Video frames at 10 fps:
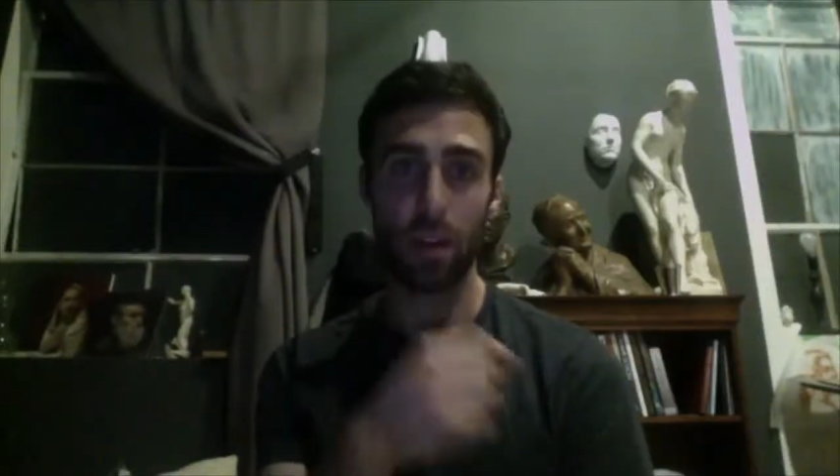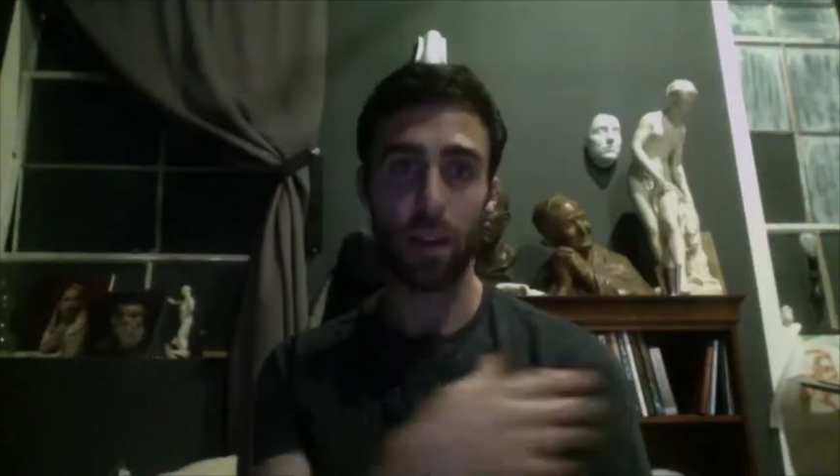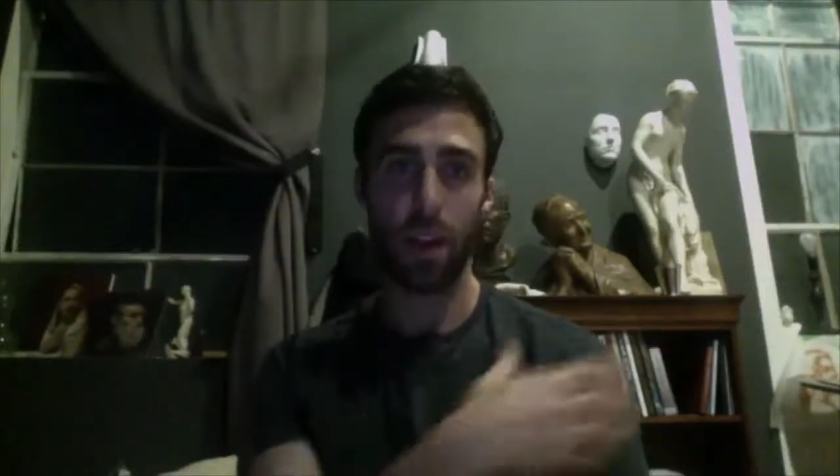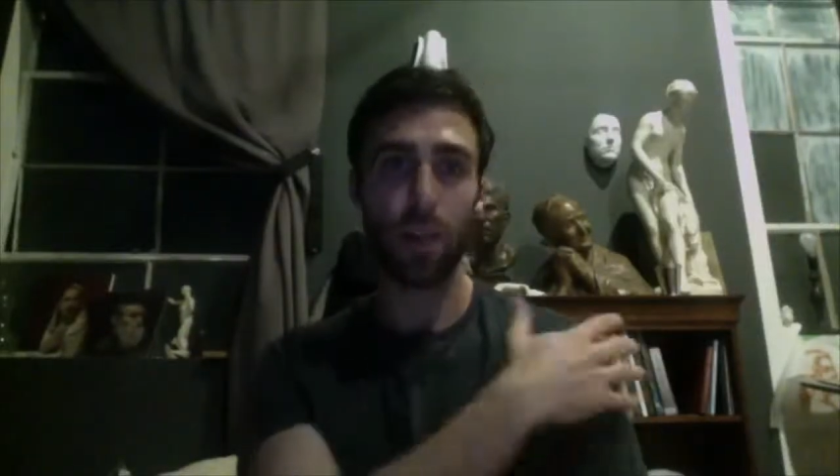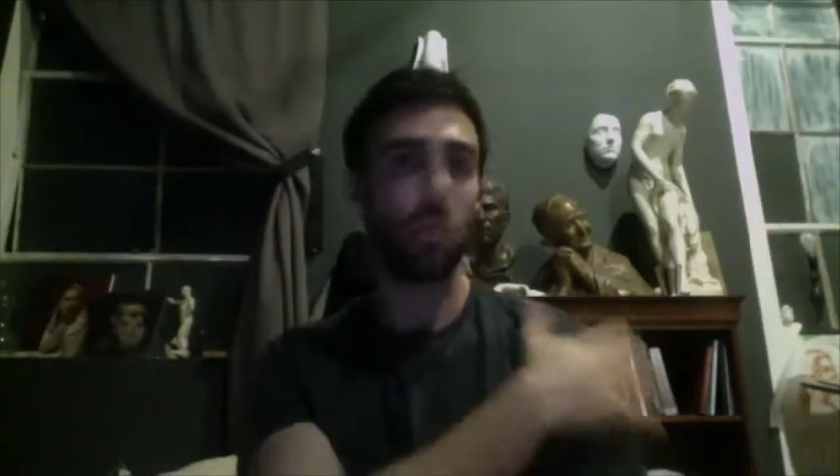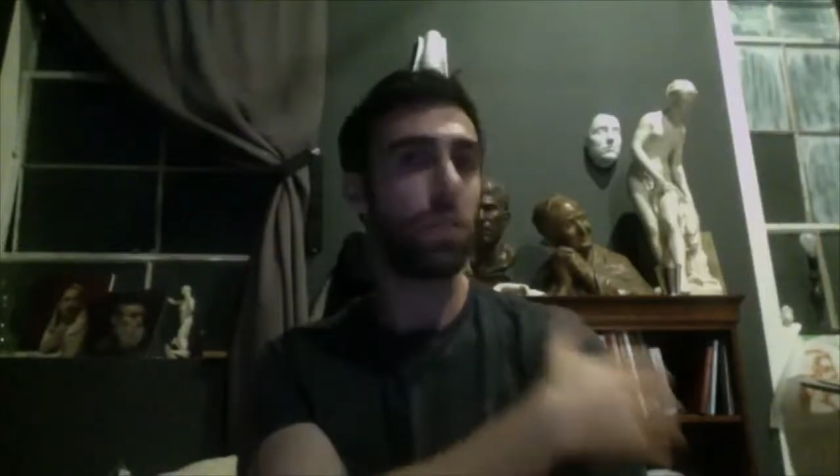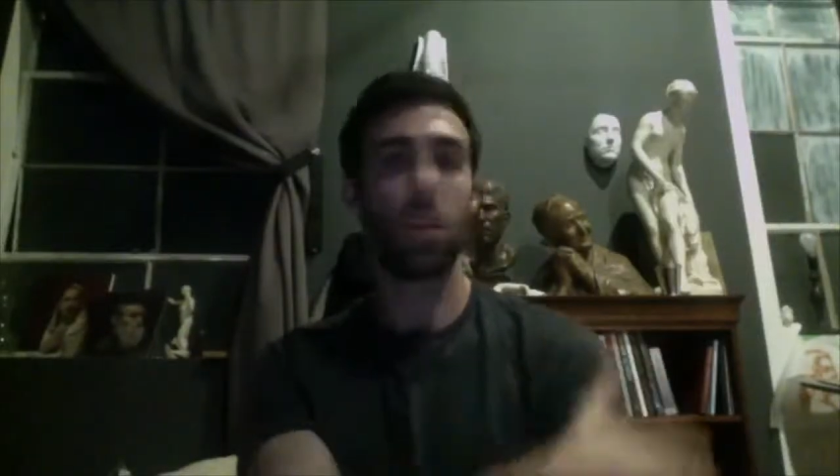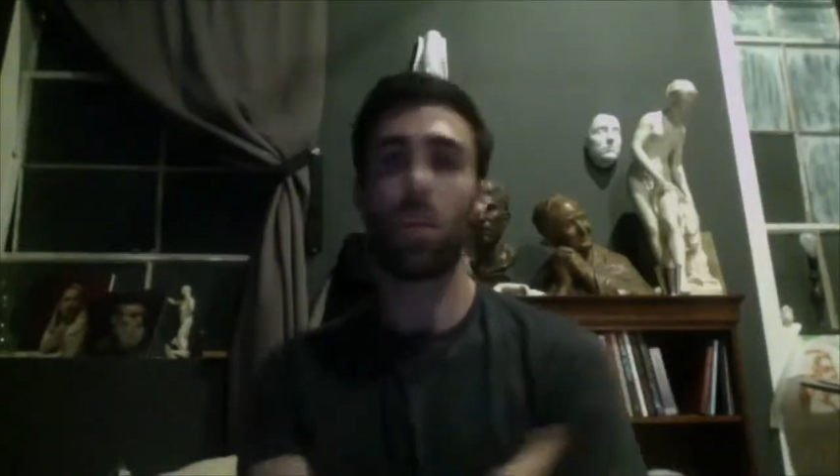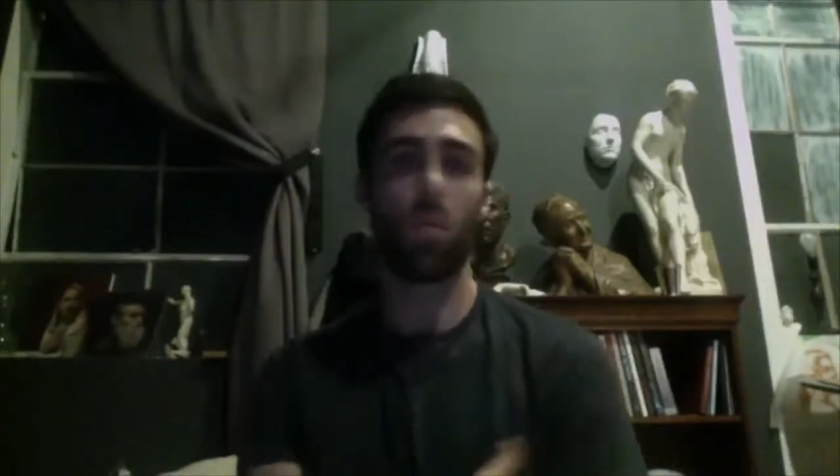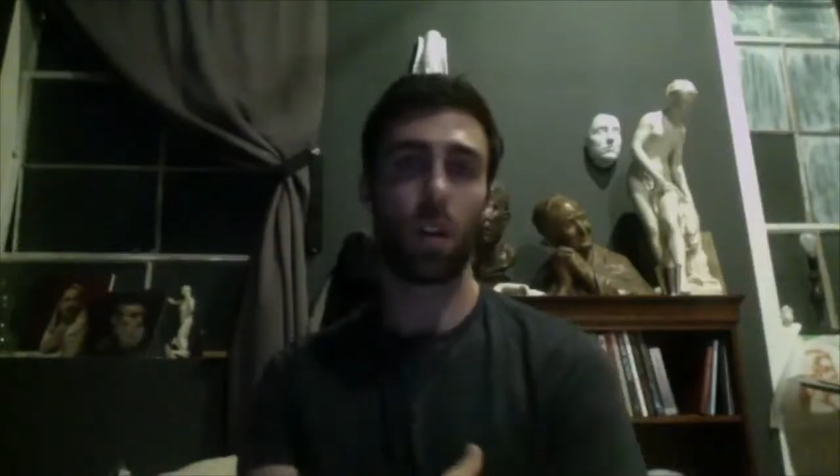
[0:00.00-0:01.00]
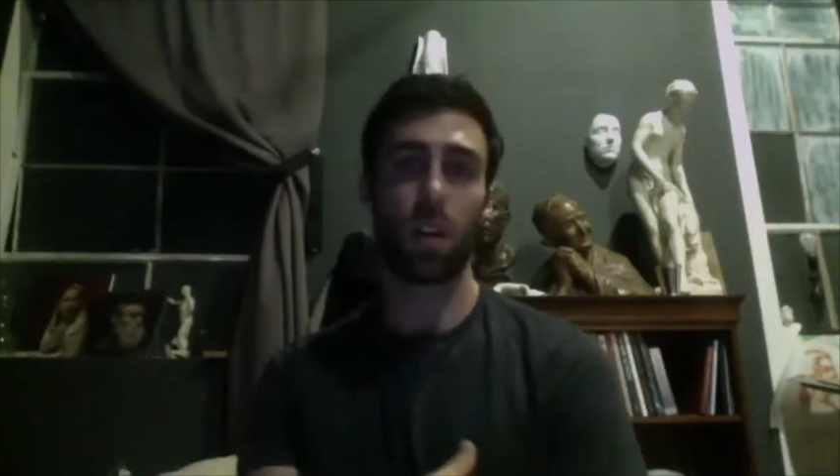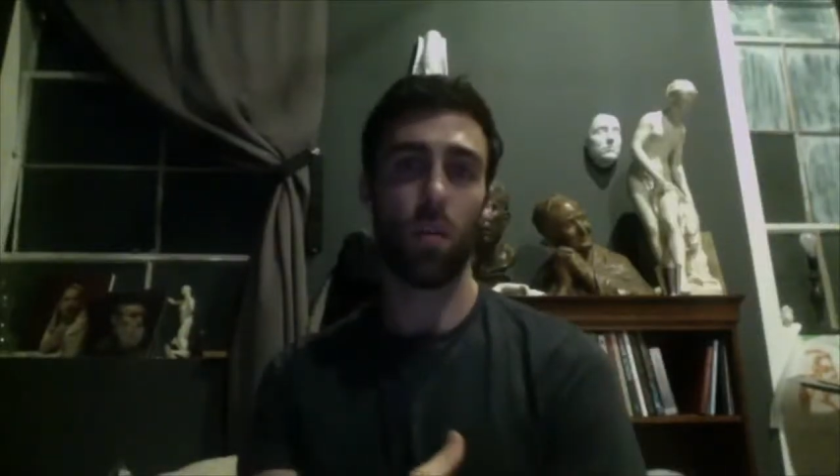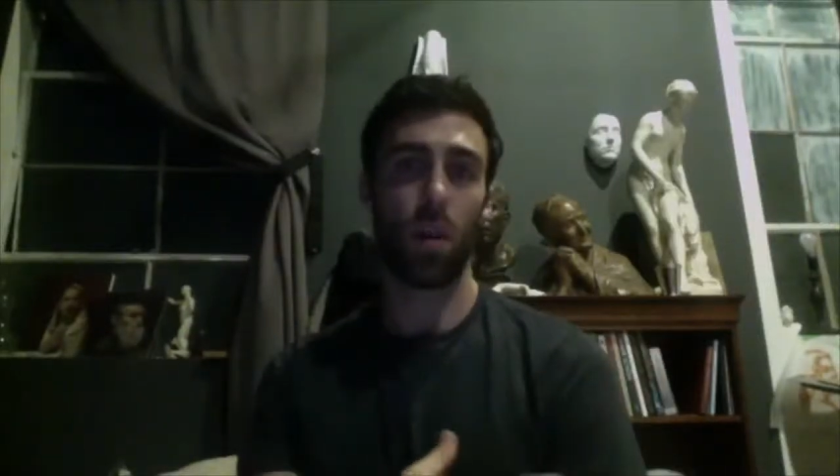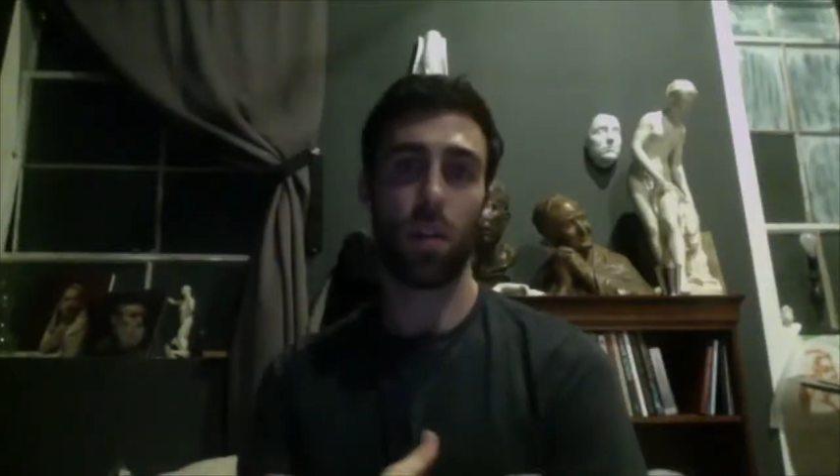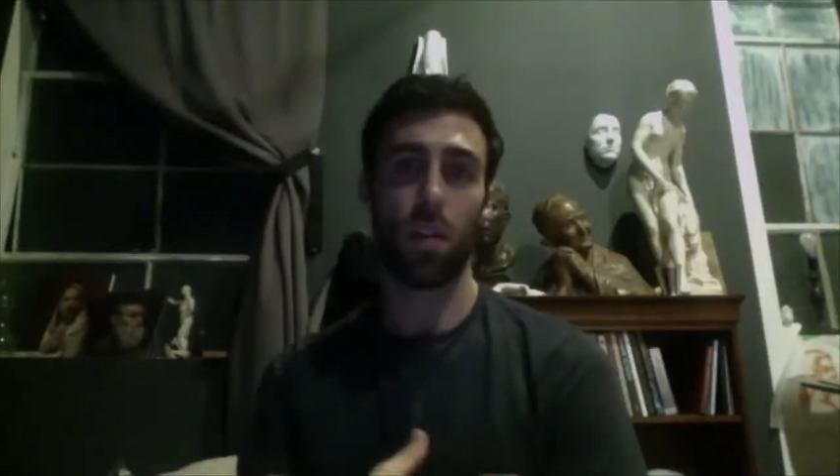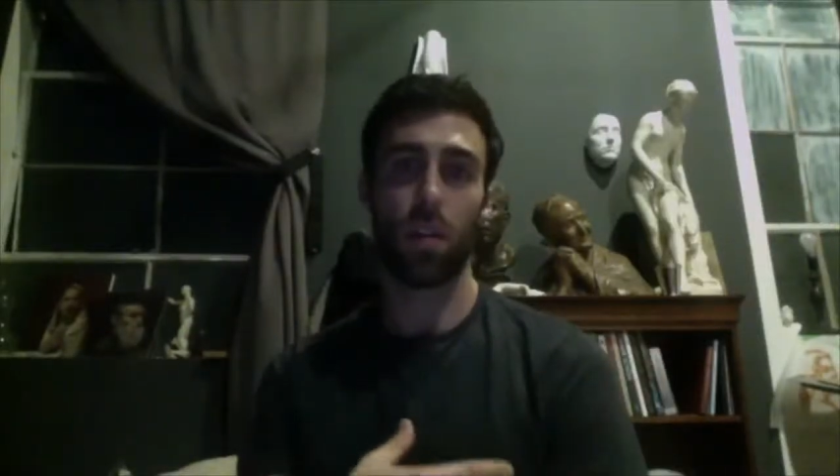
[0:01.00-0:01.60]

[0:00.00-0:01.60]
Like it was going to work with